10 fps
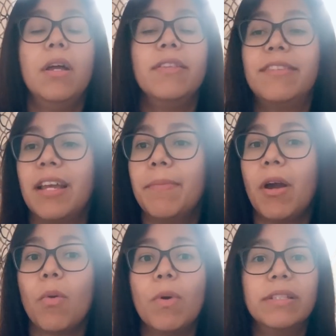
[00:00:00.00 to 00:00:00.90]
Some
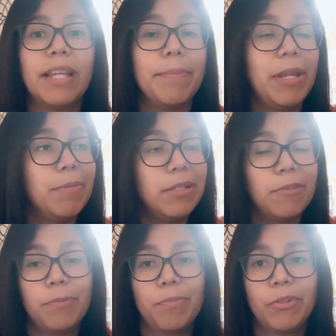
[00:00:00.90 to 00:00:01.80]
are one-time
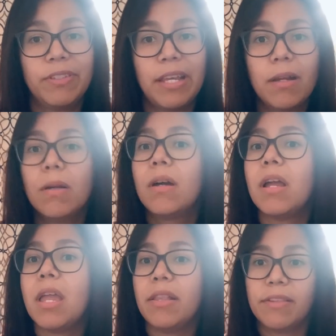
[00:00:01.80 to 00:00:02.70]
payments per sale
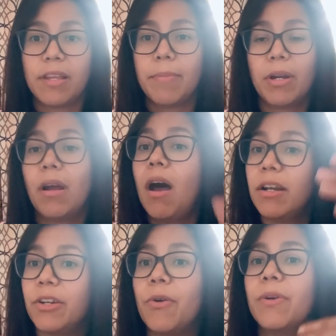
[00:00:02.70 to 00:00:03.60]
and some are
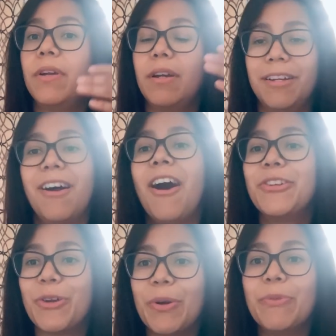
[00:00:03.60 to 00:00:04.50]

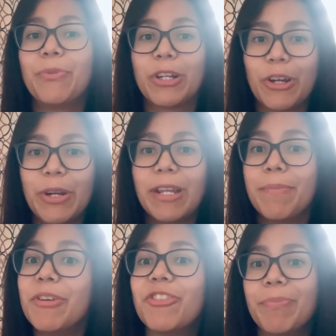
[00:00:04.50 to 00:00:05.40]
ongoing recurring
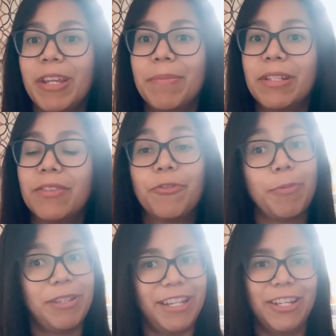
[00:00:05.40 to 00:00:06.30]
commission payments
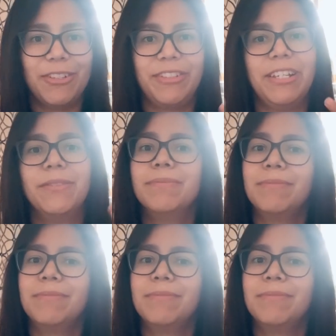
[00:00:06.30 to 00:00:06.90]
from a singular sale.